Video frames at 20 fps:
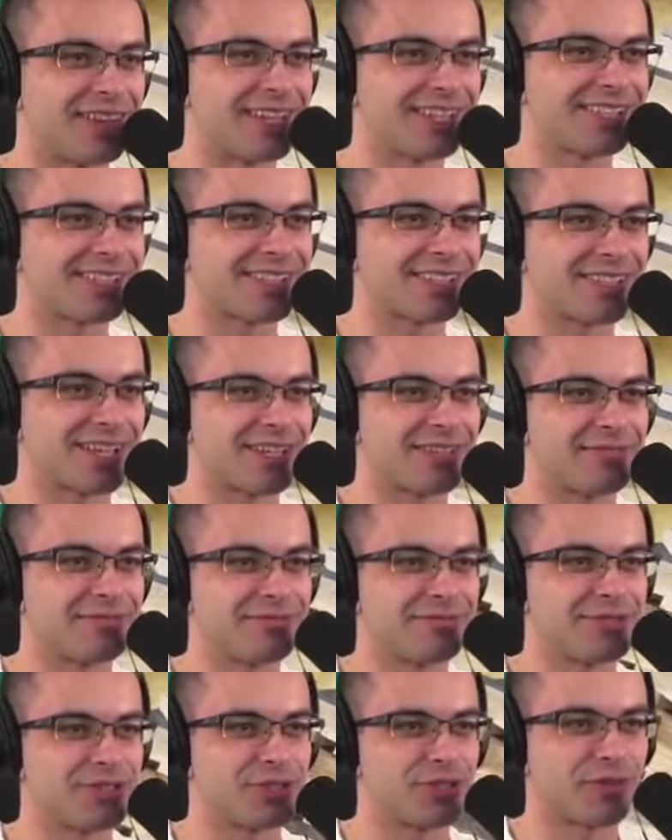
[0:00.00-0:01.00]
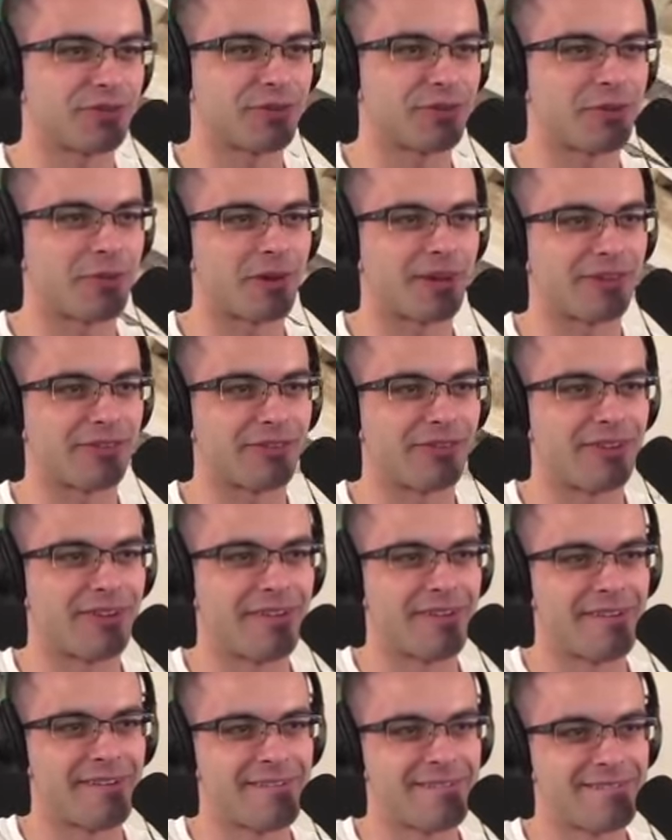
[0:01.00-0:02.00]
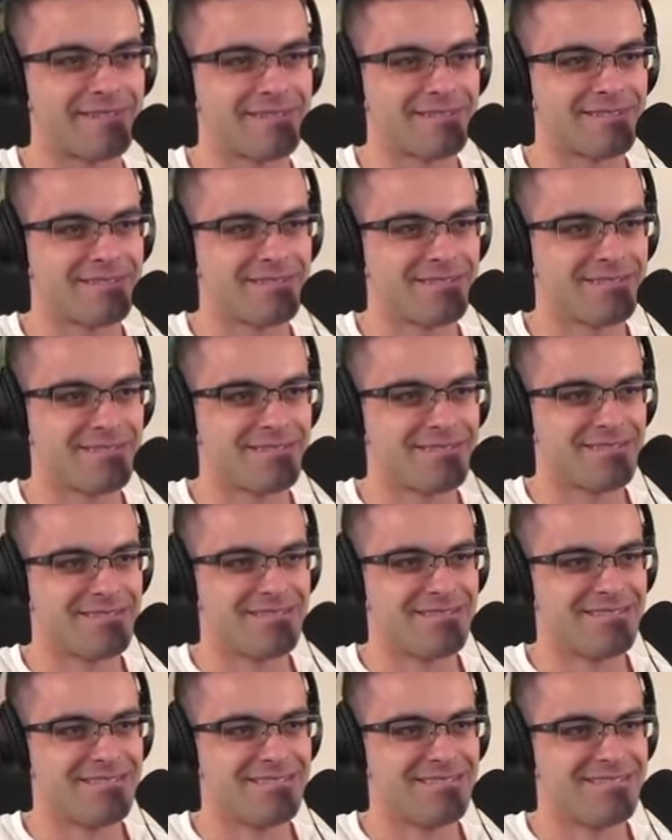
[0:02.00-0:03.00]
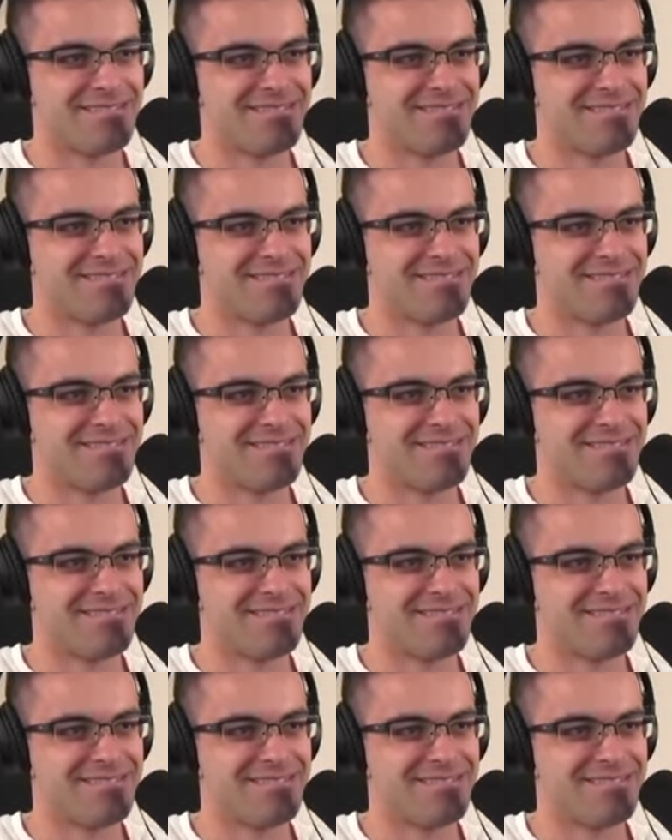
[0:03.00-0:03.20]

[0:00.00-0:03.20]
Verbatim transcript: this as I shoot it from above. Let's get a quad rocket all of them.